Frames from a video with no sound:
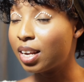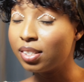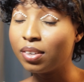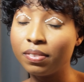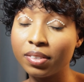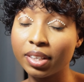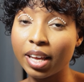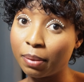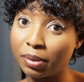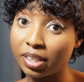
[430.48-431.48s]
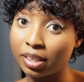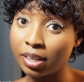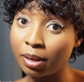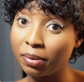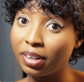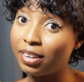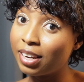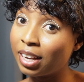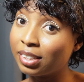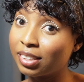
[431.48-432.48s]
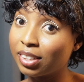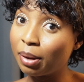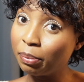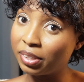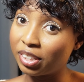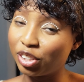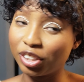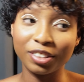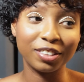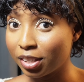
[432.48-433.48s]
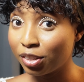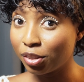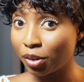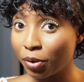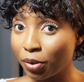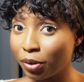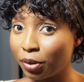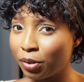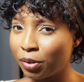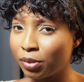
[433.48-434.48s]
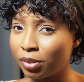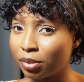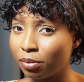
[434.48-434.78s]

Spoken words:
is all for the camera setup. Next, composition. Did you know you could use